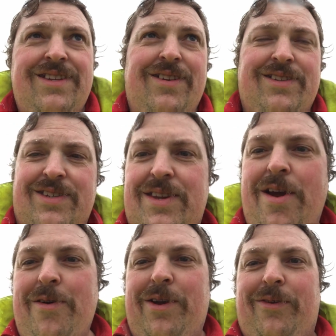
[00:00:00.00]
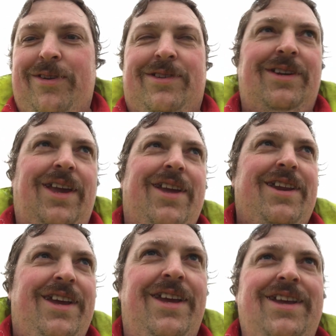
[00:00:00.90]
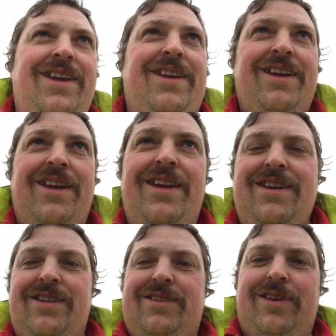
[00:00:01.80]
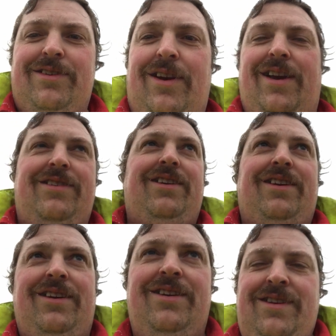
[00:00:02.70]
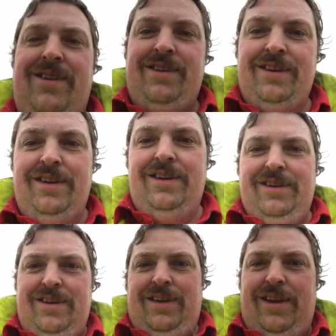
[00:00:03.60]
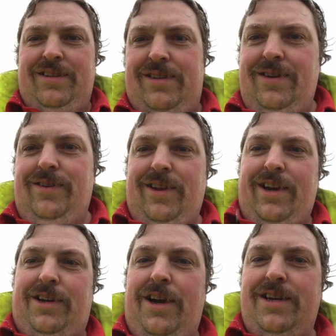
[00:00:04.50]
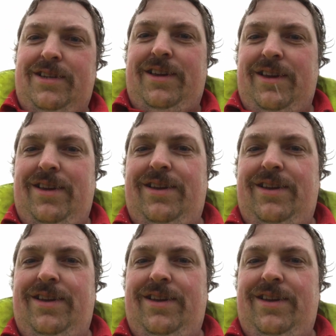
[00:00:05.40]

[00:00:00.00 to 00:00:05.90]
So it's snowing once again. It's interesting. That's snowing like crazy.